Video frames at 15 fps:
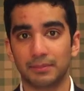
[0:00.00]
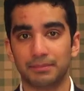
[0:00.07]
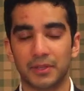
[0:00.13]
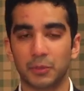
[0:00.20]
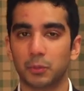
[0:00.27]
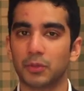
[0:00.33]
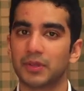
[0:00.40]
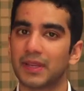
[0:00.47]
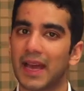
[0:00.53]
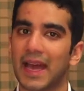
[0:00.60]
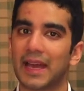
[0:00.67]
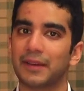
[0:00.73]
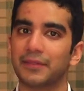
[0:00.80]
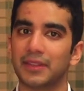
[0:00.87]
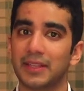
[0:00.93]
But it wouldn't
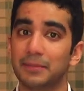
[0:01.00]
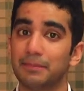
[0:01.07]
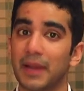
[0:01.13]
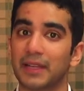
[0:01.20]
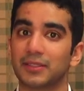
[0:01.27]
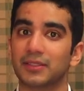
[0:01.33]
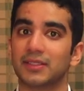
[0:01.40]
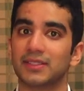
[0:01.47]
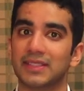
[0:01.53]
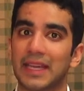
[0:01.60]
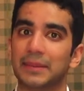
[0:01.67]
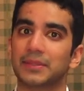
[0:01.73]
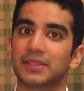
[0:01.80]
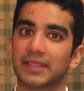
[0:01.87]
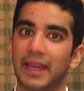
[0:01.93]
have an impact on the
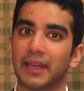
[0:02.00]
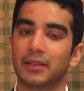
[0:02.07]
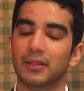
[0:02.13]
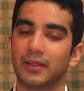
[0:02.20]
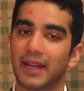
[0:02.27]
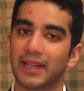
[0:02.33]
same scale